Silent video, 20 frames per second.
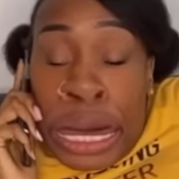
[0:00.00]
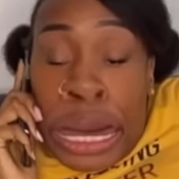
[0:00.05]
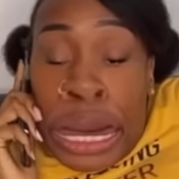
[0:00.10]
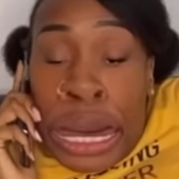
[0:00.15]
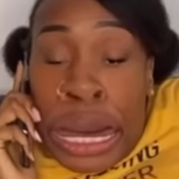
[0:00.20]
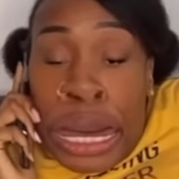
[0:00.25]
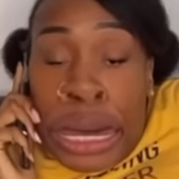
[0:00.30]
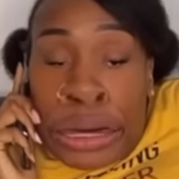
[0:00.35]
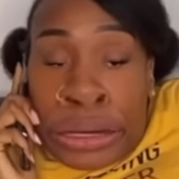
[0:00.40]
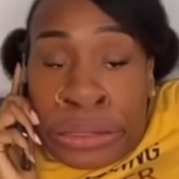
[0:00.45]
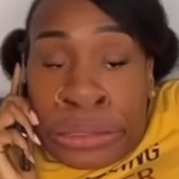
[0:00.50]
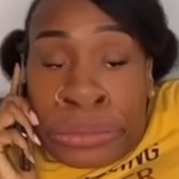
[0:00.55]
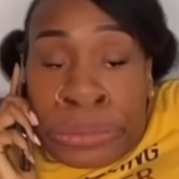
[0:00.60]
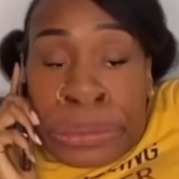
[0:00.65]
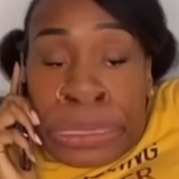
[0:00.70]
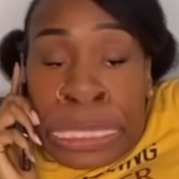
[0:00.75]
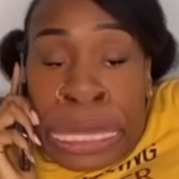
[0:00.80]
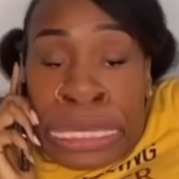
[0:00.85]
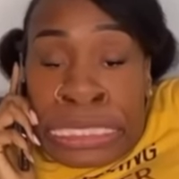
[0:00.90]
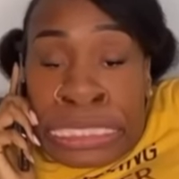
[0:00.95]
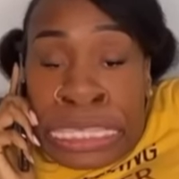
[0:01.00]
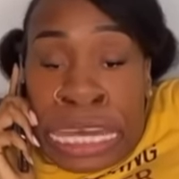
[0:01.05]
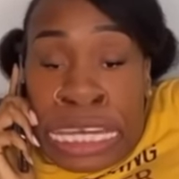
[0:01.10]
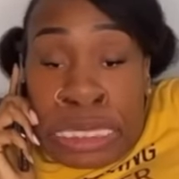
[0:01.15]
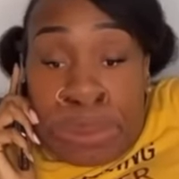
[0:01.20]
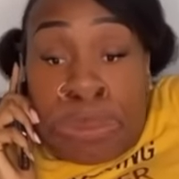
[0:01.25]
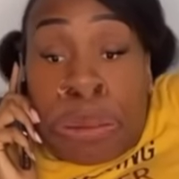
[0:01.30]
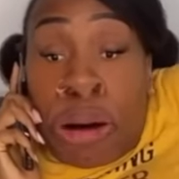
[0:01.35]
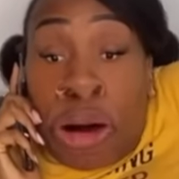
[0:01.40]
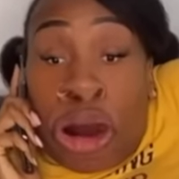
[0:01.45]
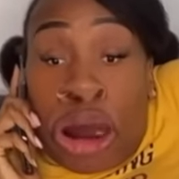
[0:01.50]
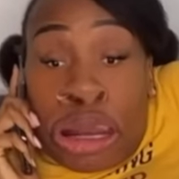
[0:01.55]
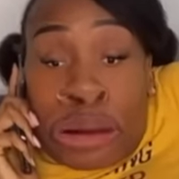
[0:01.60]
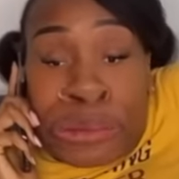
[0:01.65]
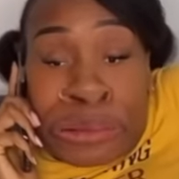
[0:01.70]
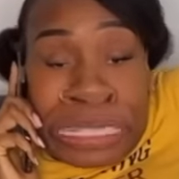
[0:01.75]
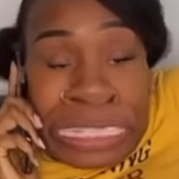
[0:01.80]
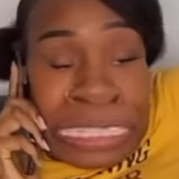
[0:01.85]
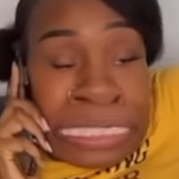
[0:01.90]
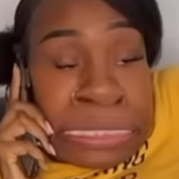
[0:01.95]
Oh, well, that sounds
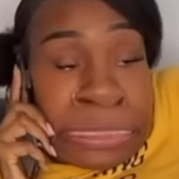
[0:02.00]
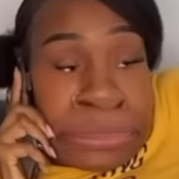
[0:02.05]
boring.